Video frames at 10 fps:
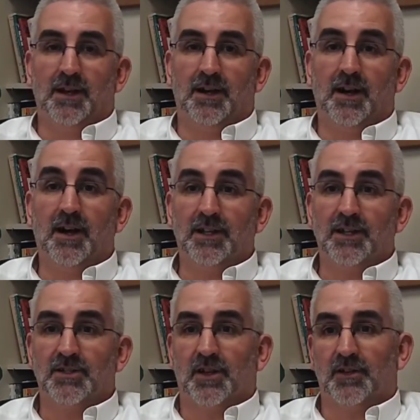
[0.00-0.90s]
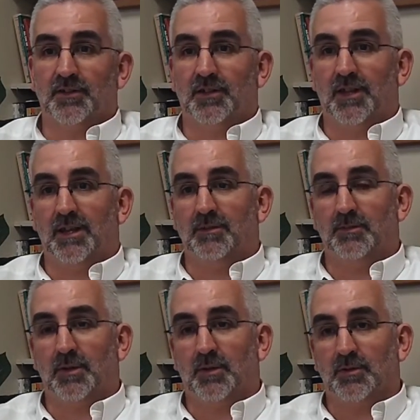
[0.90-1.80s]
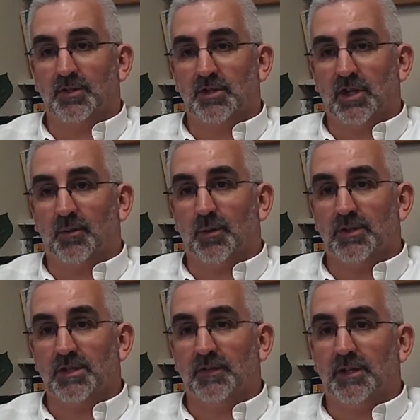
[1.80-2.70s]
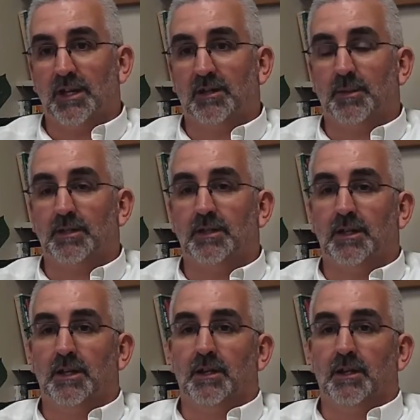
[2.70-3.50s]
hug each other, do they share words of endearment?